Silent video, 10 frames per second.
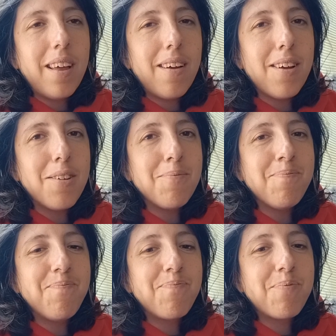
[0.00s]
Um,
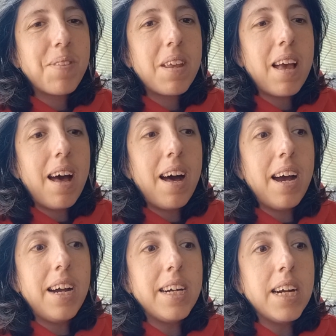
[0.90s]

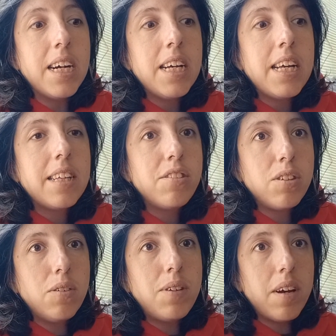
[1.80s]
I
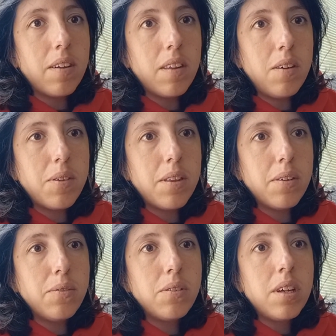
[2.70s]
slowed down a lot with
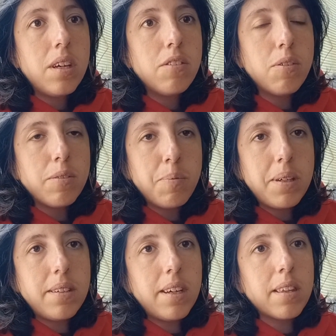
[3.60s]
those. So I was
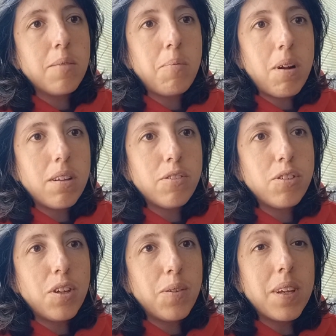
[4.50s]
planning to take them rather
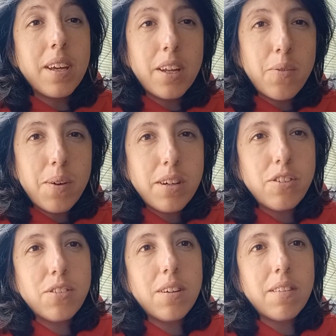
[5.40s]
slowly anyway,
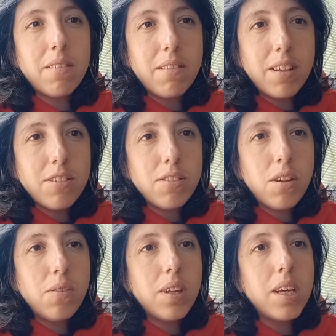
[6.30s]
just not this
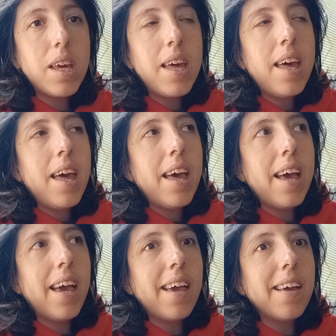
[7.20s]
slowly.
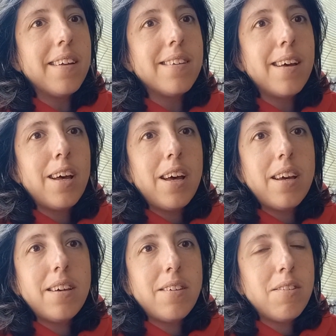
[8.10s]
And
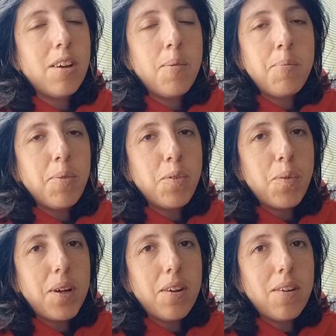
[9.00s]
I am a mood
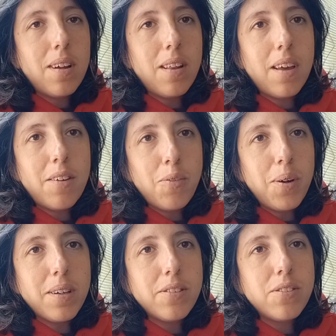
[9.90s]
reader in a lot of
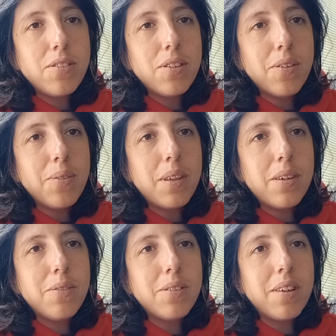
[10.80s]
ways, so
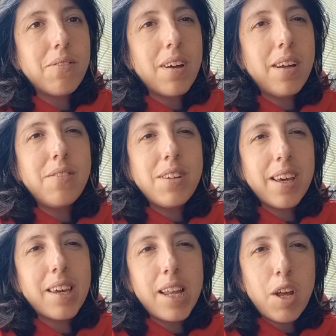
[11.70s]
those have kind of
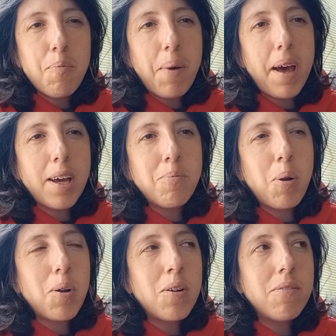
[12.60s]
taken a back
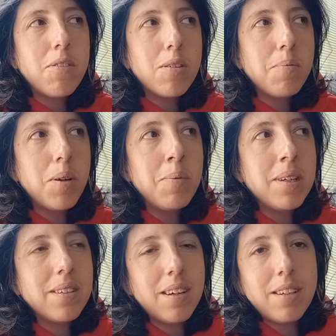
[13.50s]
burner for the
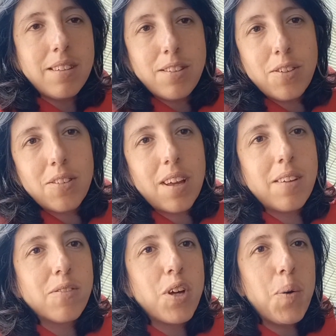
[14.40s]
moment. I still kind of
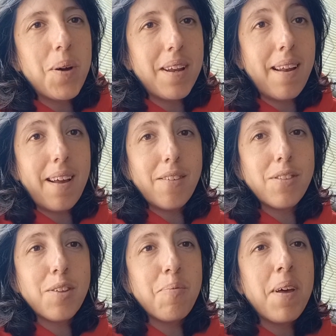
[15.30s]
go in and out of
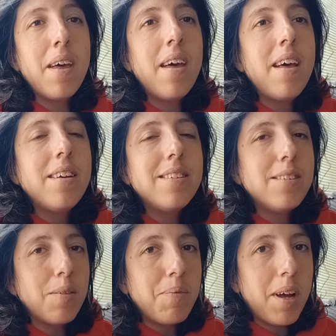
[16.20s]
them
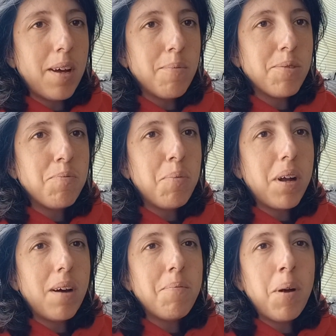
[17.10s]
sometimes, but
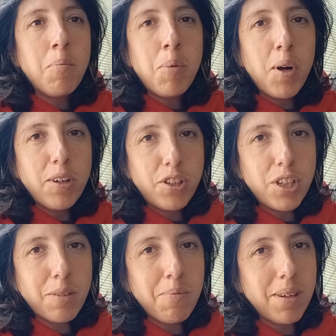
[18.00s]
I'm not
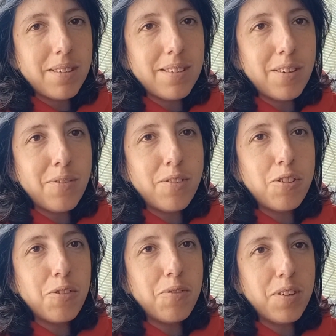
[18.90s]
pushing myself
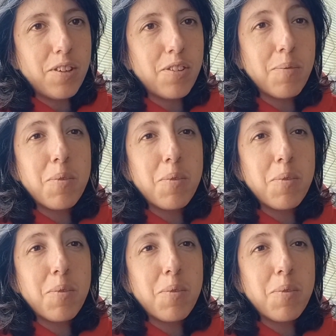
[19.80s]
to finish them.